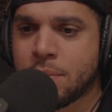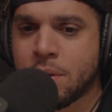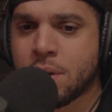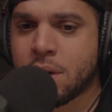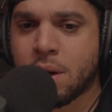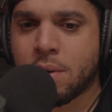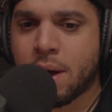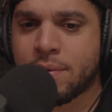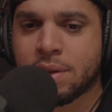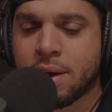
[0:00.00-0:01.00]
You can know
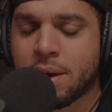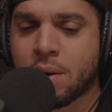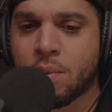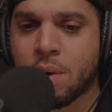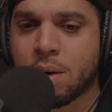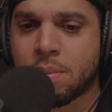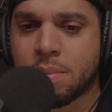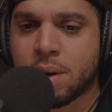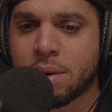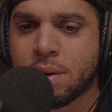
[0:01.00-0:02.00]
everything in the world,
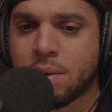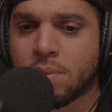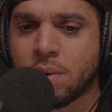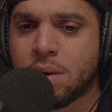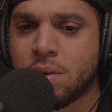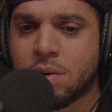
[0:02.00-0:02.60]
but what do you do